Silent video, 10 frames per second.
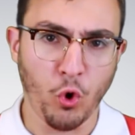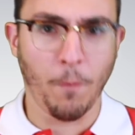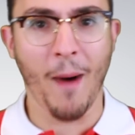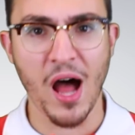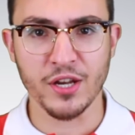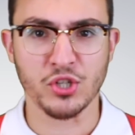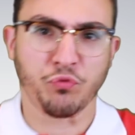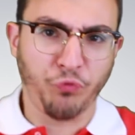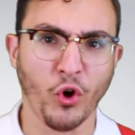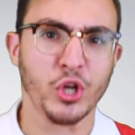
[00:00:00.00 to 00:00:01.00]
Man,
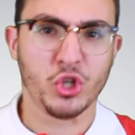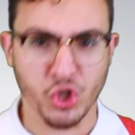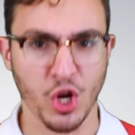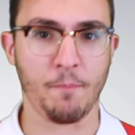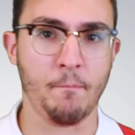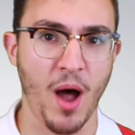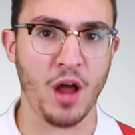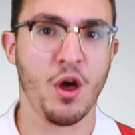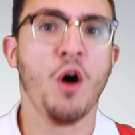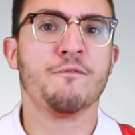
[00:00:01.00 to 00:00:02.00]
it's f***ing shit,
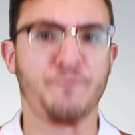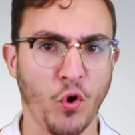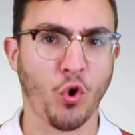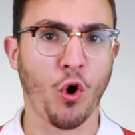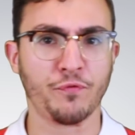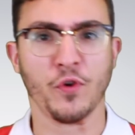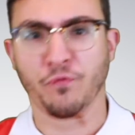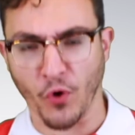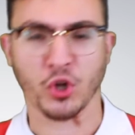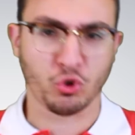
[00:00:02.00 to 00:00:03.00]
man. F*** off, you
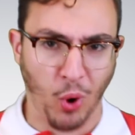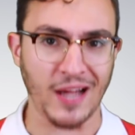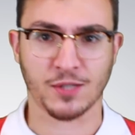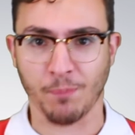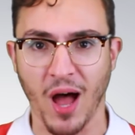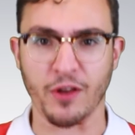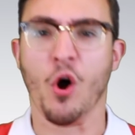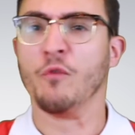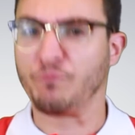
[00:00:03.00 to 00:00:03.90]
f***ing ass, man.